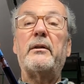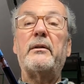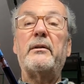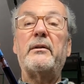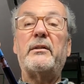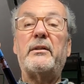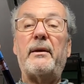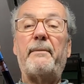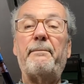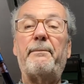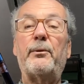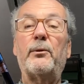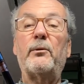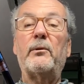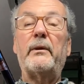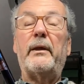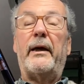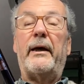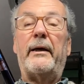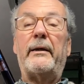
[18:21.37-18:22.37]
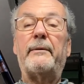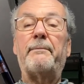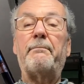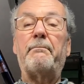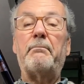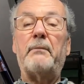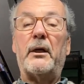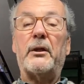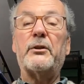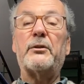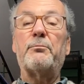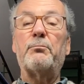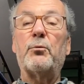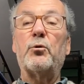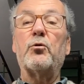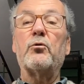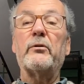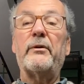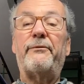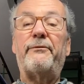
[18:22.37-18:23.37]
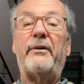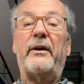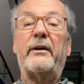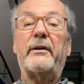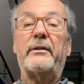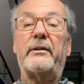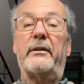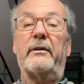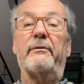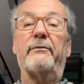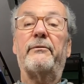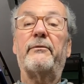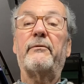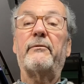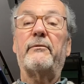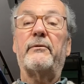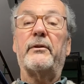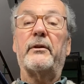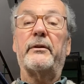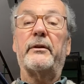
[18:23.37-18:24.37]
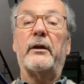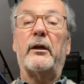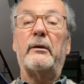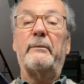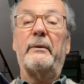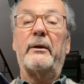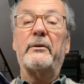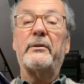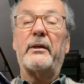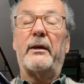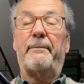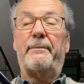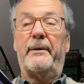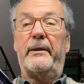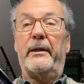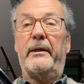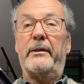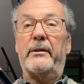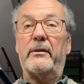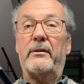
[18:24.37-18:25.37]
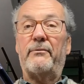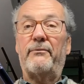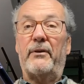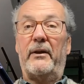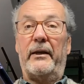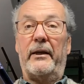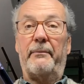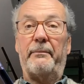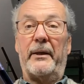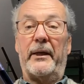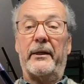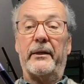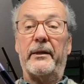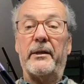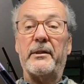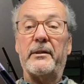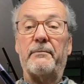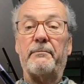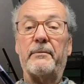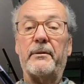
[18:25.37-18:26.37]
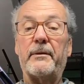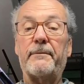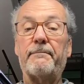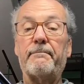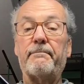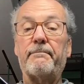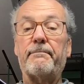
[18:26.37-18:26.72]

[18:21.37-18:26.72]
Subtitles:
simple and much more effective than the Homo sapiens filling mechanisms.